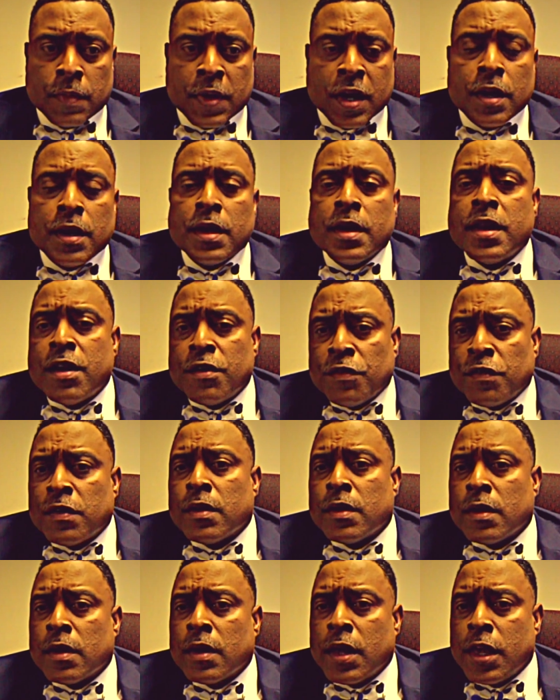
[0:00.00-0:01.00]

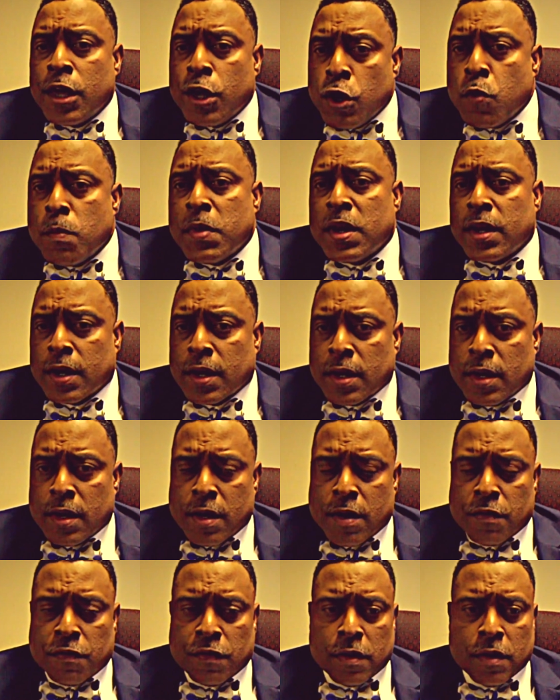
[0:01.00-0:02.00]
condition, human
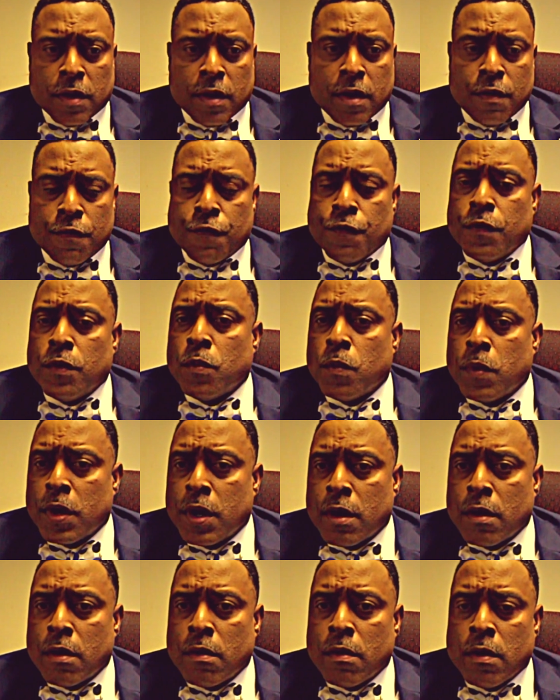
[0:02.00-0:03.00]
condition, if you
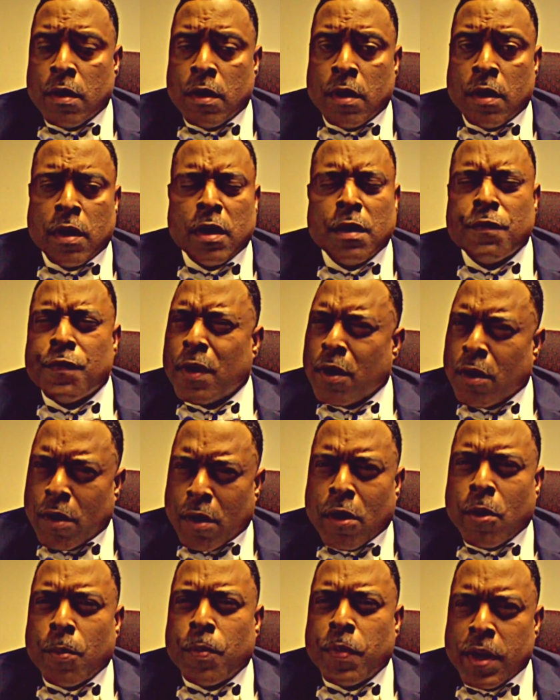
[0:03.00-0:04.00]
will, of
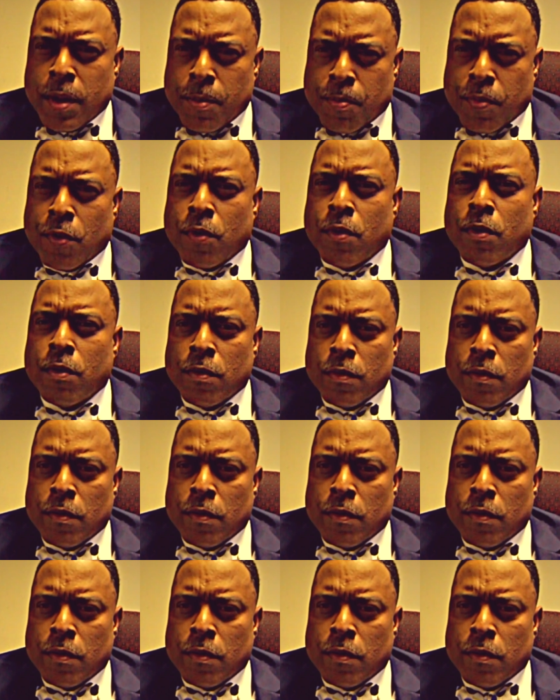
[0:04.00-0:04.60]
all people